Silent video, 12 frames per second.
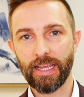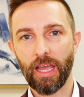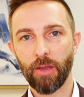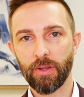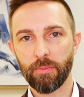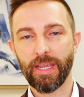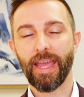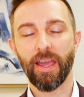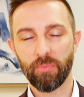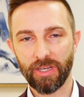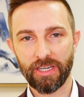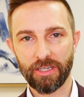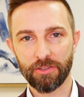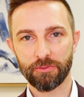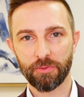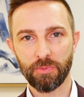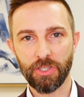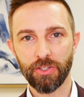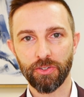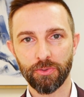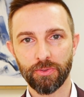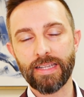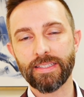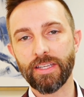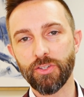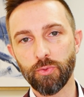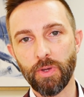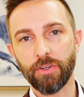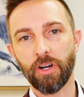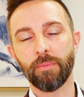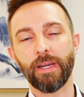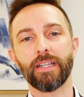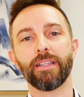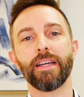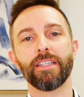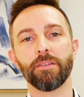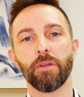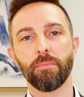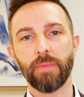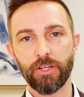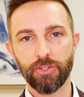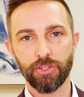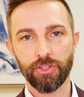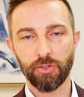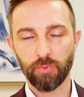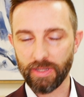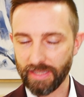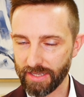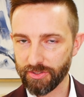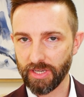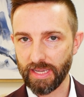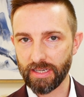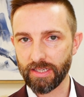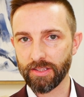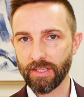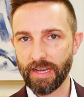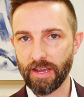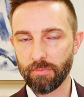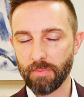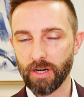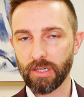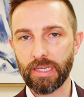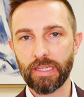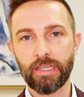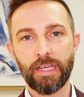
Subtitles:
I'm going to be happy to hear from you. And as I do with all my clients, I'm going to make sure you're well educated on the now market.